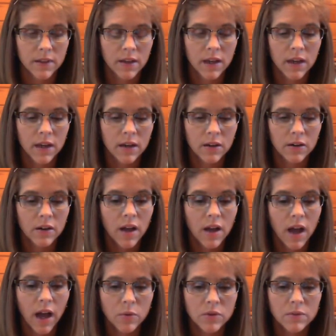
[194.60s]
Here
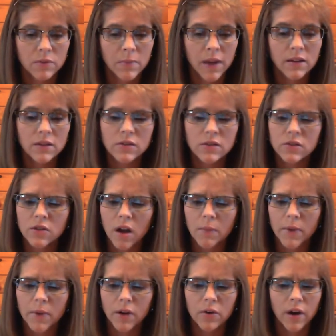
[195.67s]
I was made to stop
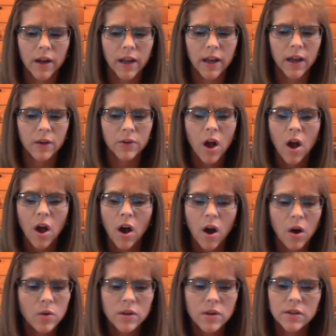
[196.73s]
and cry out,
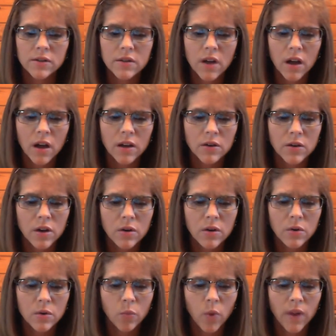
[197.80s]
oh, it is not
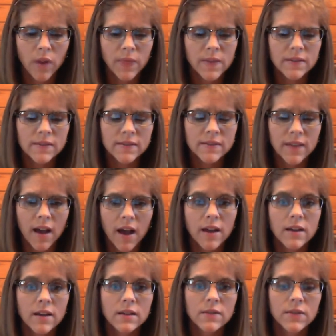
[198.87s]
known what the
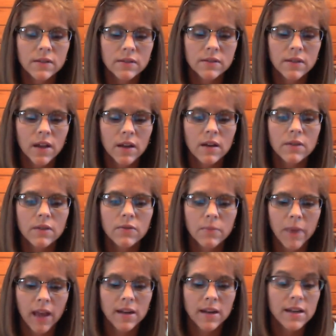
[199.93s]
sign of the Son of
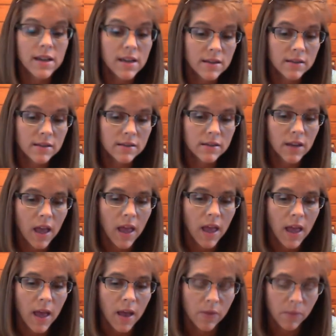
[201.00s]
Man is.
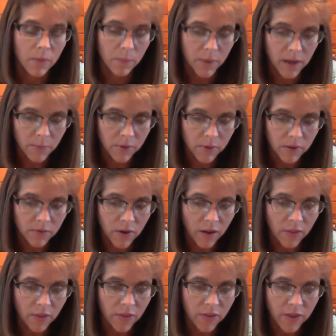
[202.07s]
The people of
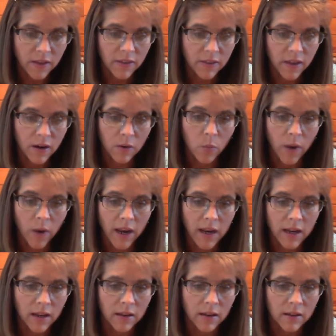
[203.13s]
God think they are
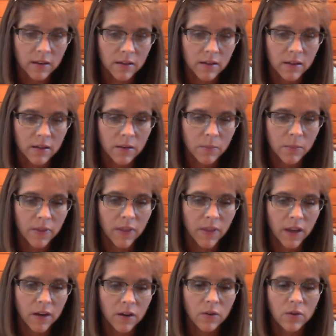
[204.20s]
waiting, but they
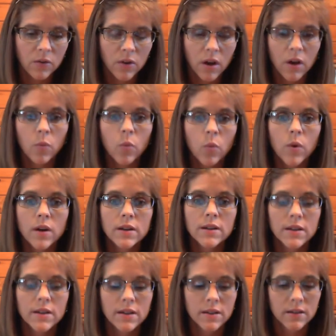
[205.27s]
know not what
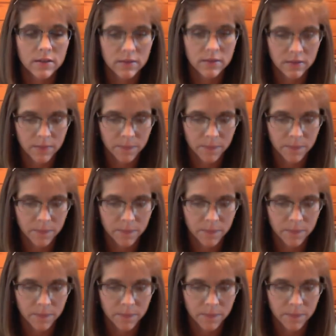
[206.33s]
it is.